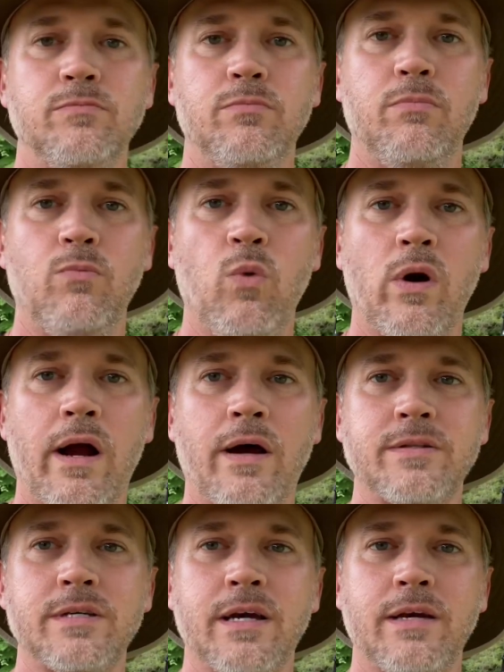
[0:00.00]
where I'll
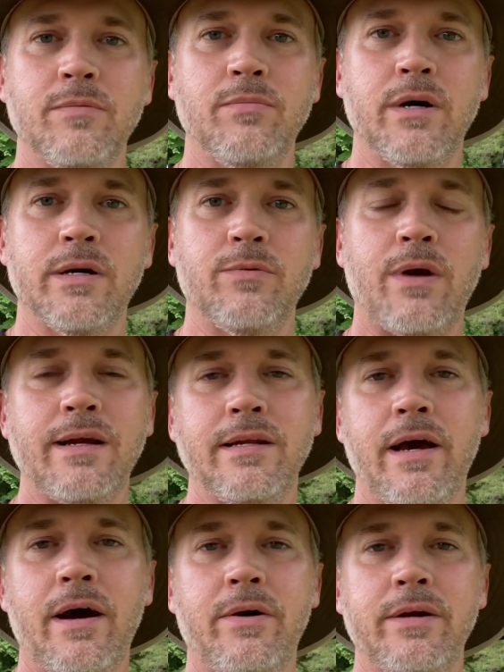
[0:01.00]
take it, but right
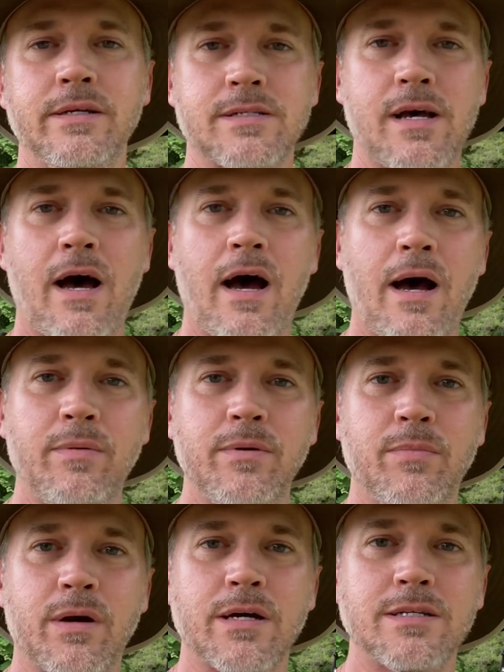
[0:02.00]
now it is a hobby
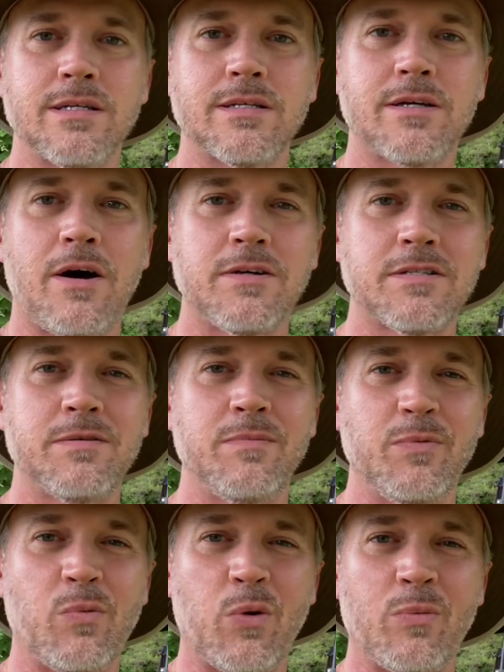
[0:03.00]
because it's costing me
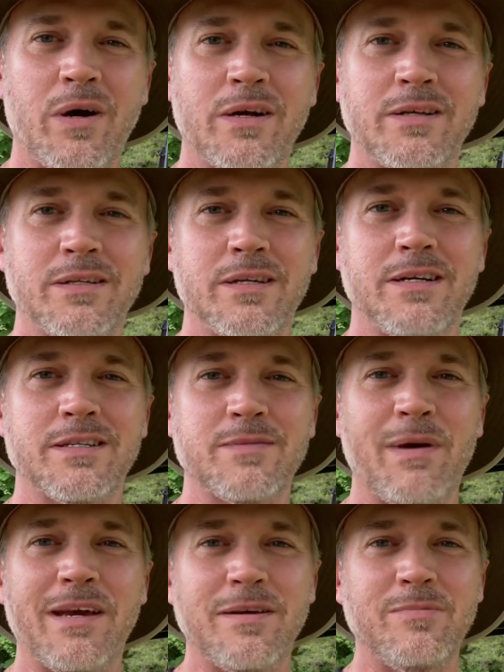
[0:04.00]
more money than it's
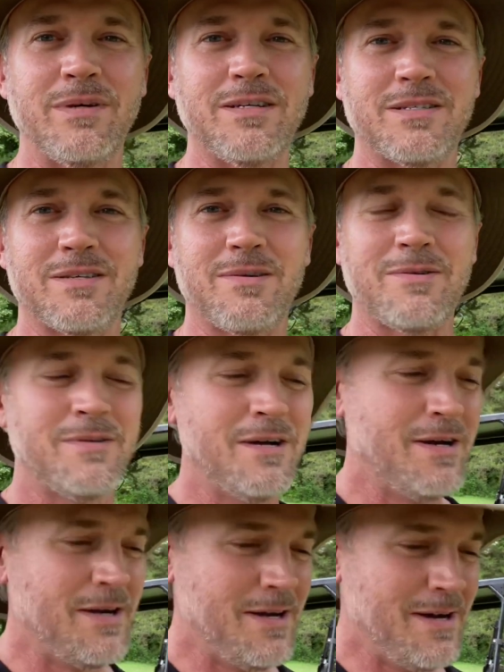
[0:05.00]
making me. So
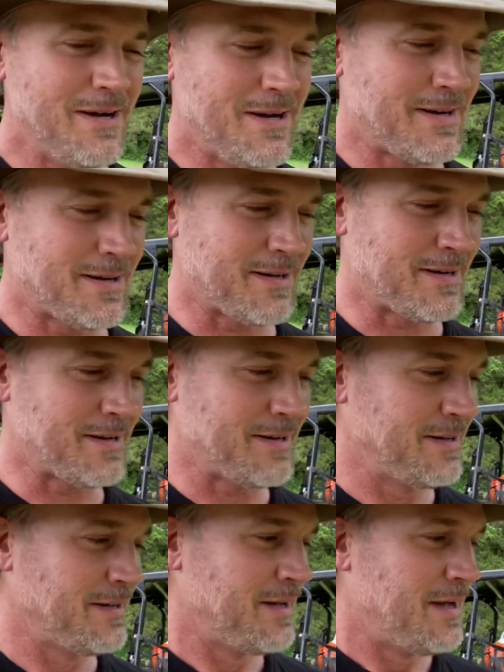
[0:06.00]
I
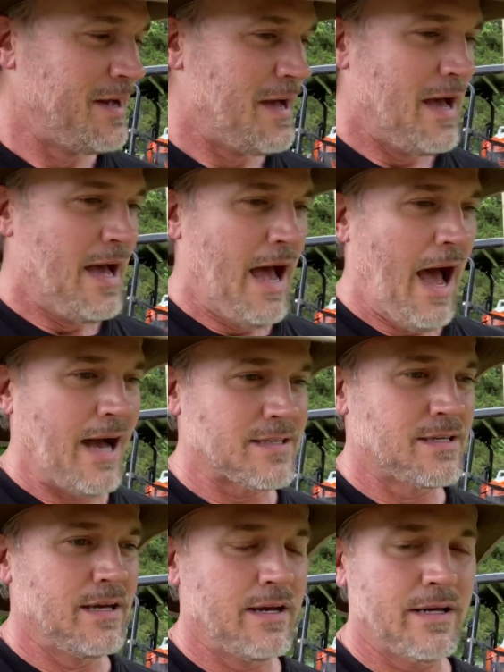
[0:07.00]

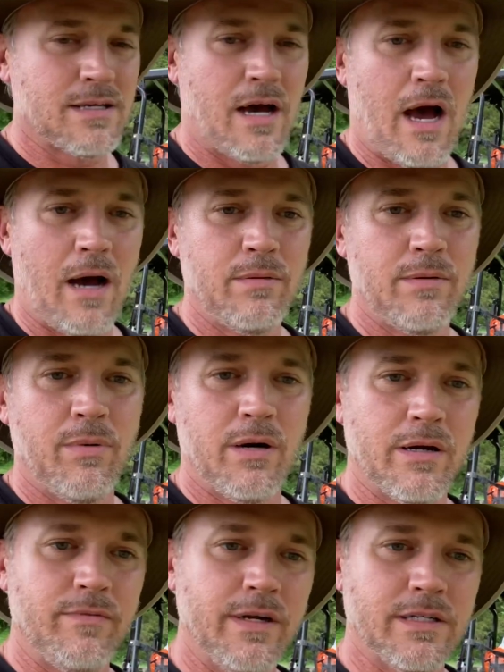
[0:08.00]
see it as a hobby, but
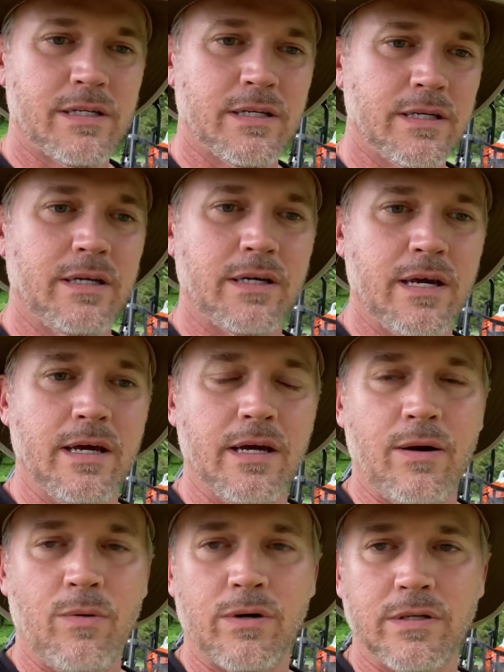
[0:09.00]
eventually, again,
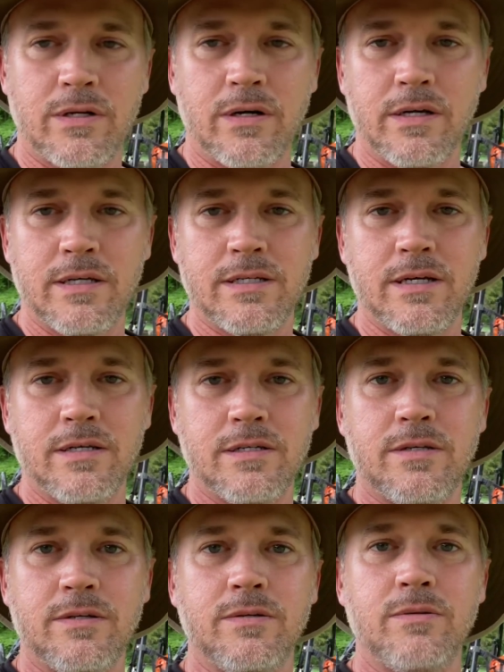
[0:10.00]
I want to turn this
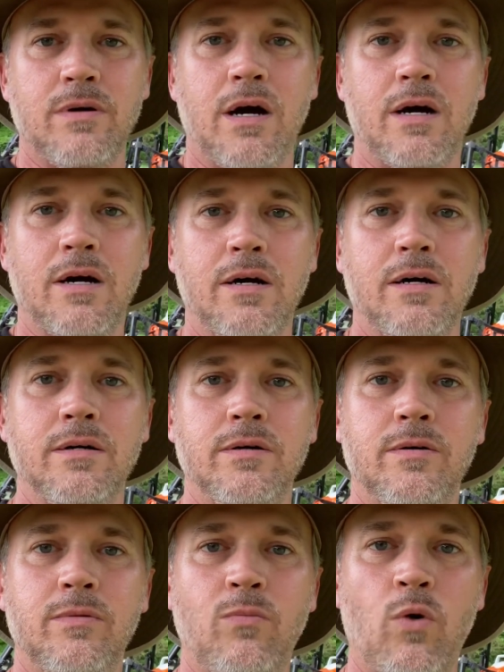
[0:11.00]
into
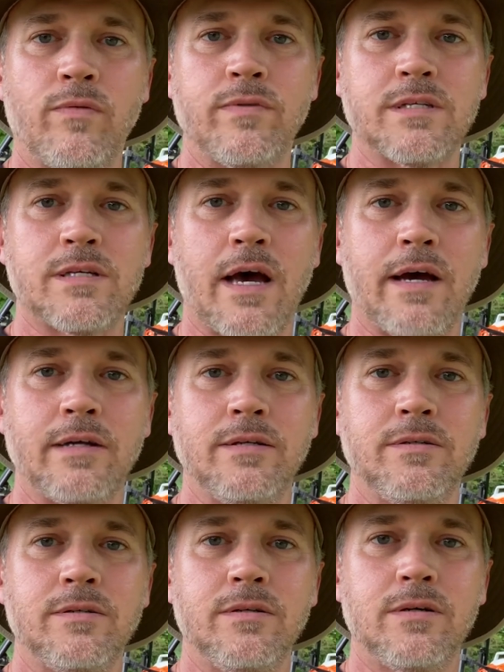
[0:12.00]
more of a side
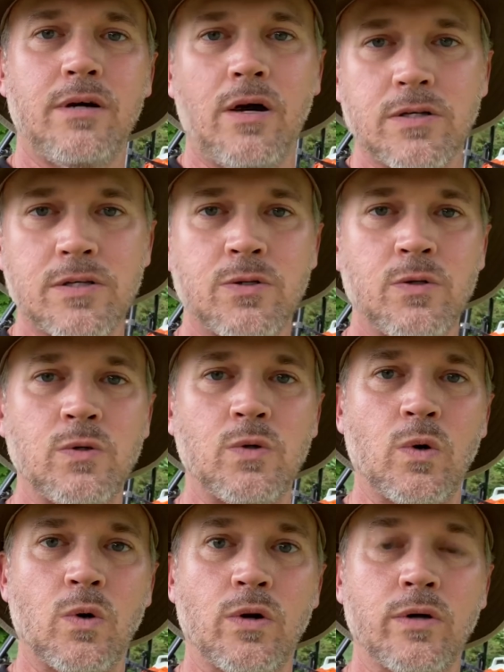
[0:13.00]
hustle,
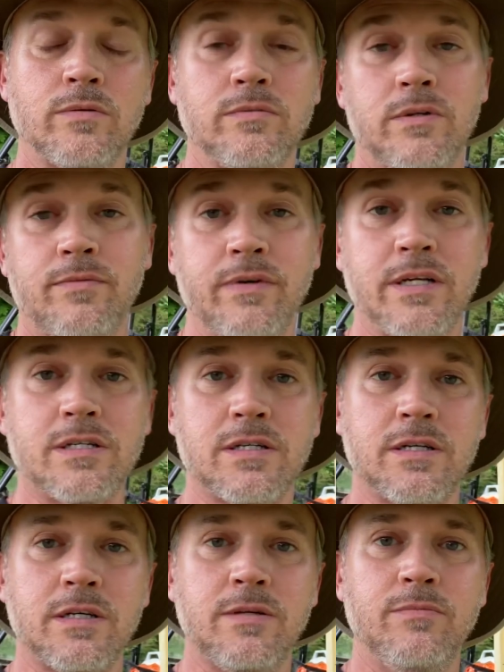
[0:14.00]
or
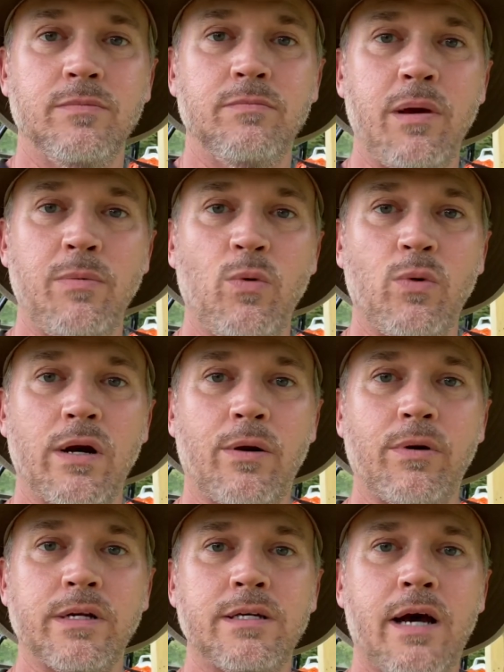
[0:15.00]
eventually, maybe when I
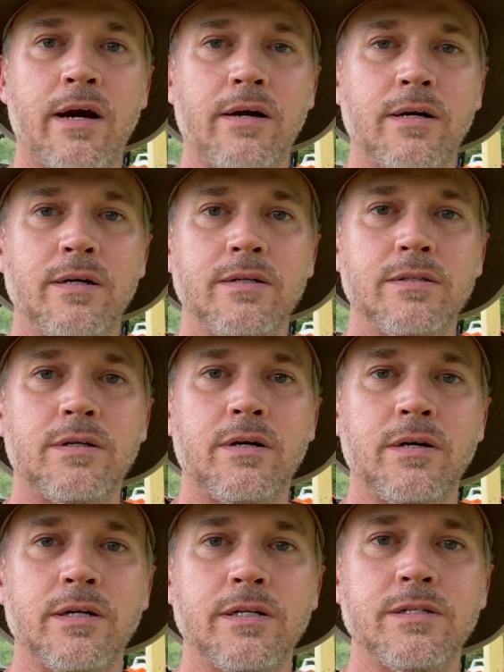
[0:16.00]
retire, turn
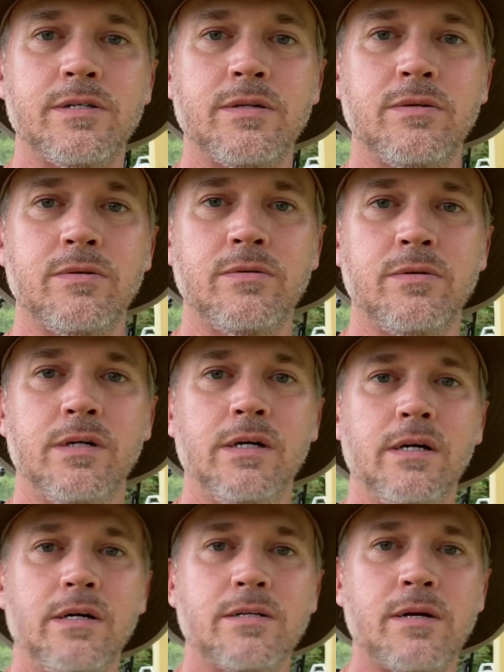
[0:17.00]
it into
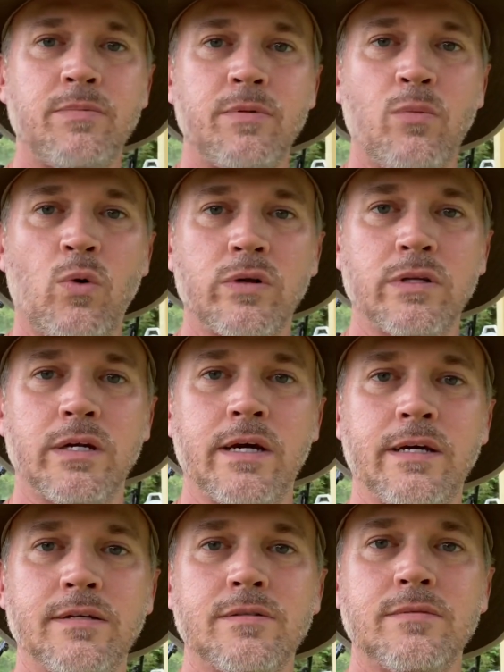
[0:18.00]
something more than
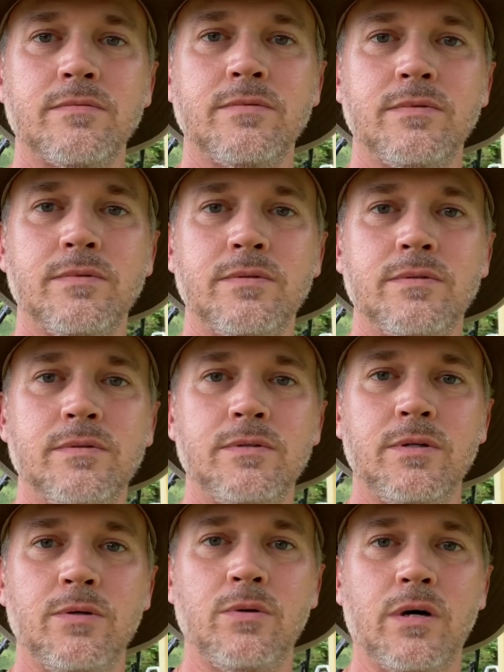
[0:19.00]
that,
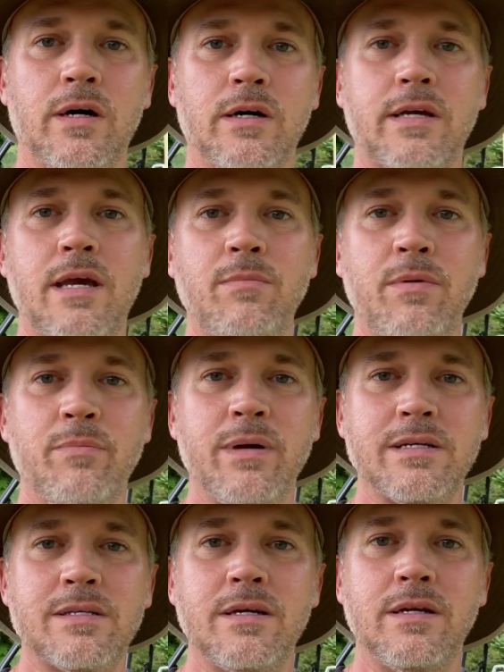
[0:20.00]
to keep me
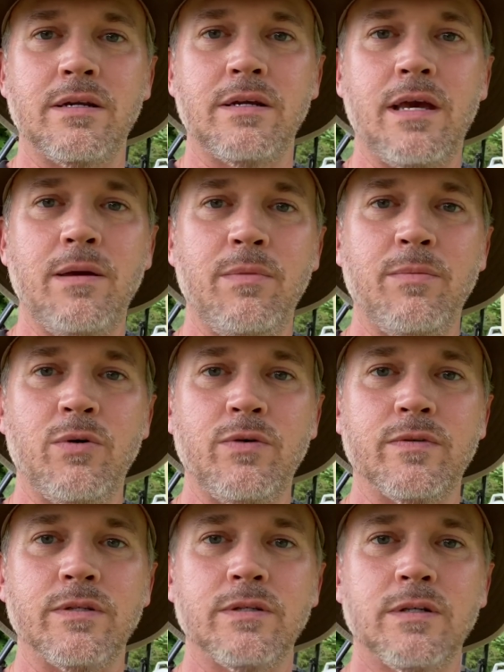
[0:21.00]
busy and keep me
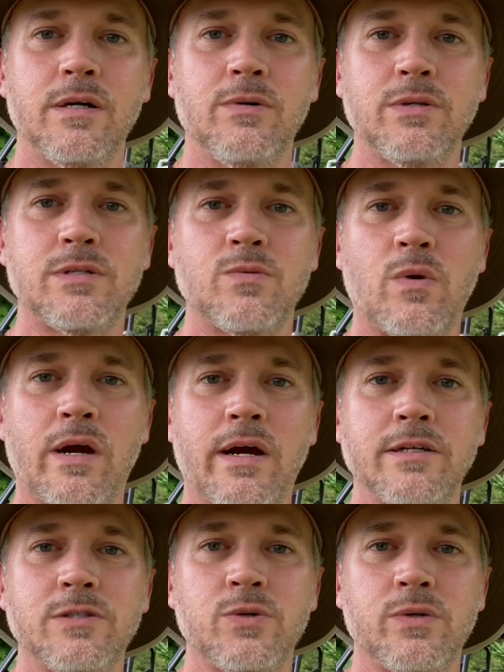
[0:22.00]
moving, which is what I
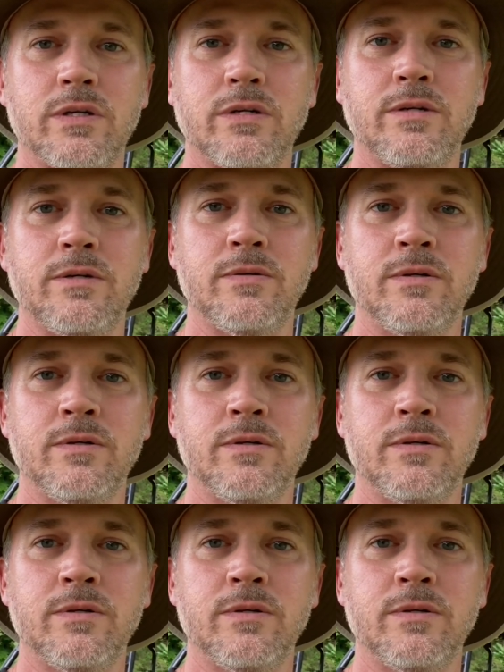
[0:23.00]
enjoy to do.